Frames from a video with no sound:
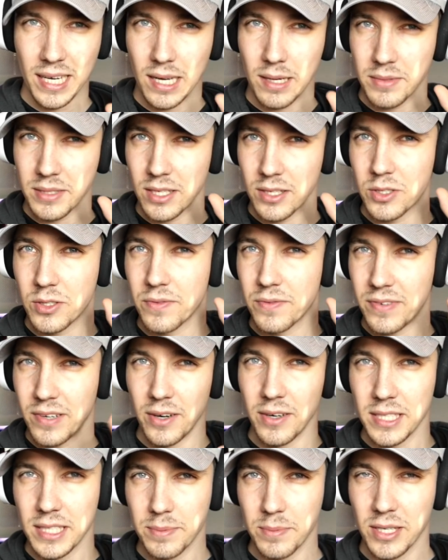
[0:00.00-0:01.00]
it comes down to
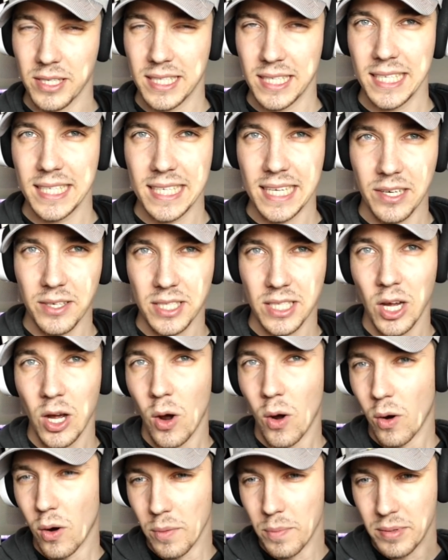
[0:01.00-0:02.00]
very small details
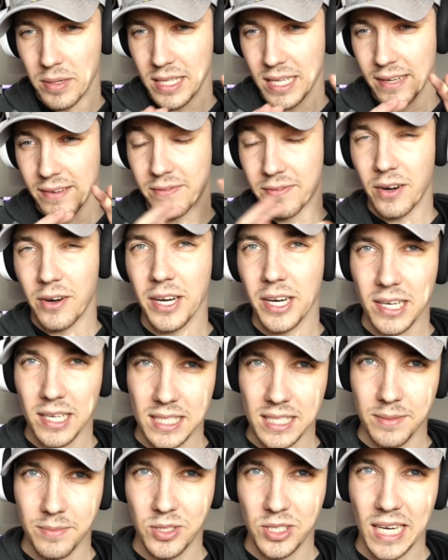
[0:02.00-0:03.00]
or building very
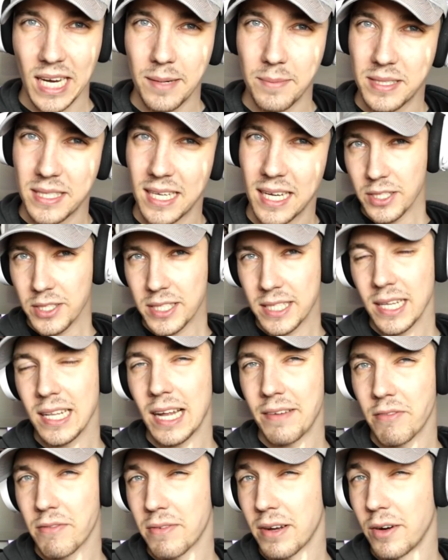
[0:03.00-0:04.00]
custom shapes, you still
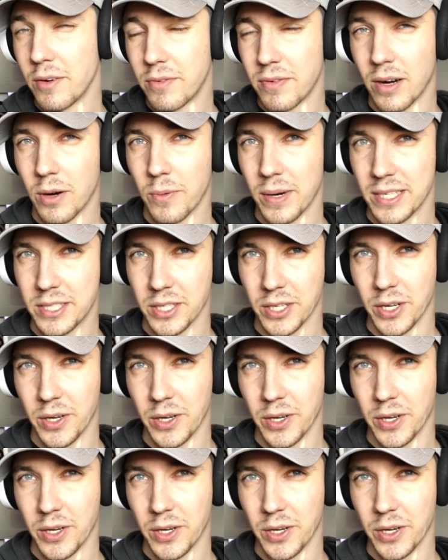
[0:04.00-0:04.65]
have a very far way to